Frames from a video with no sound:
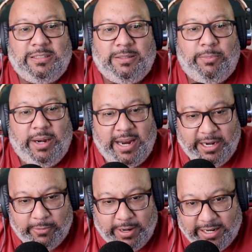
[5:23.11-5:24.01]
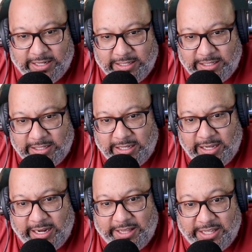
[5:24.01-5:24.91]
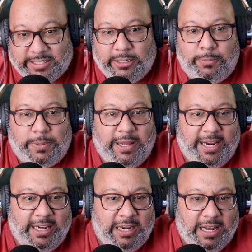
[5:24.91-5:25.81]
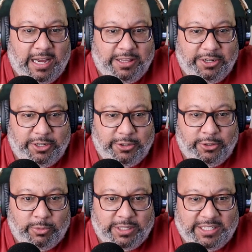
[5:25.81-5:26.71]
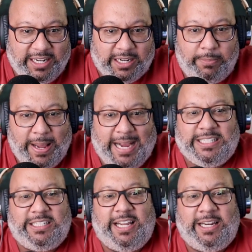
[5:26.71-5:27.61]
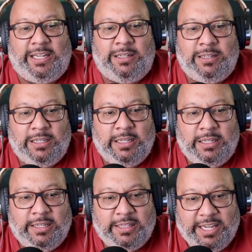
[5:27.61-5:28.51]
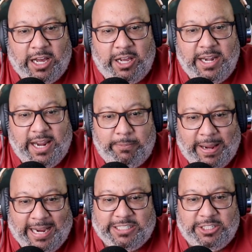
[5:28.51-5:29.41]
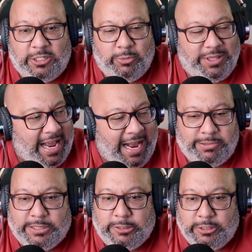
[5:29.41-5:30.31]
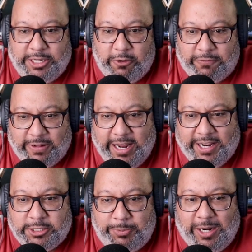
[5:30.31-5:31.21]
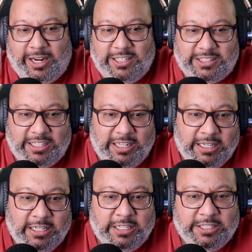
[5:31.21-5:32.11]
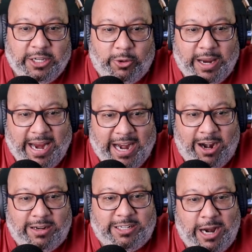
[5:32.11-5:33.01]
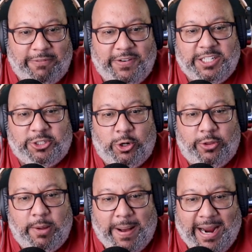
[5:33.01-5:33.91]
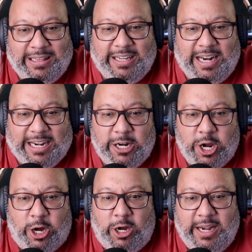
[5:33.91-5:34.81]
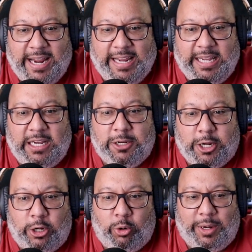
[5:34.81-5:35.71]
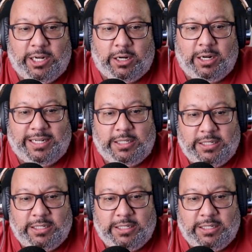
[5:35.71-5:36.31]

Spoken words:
But anyway, in this little plane, the dude was incapacitated. The unnamed passenger with absolutely no flying experience told air traffic control the pilot had gone incoherent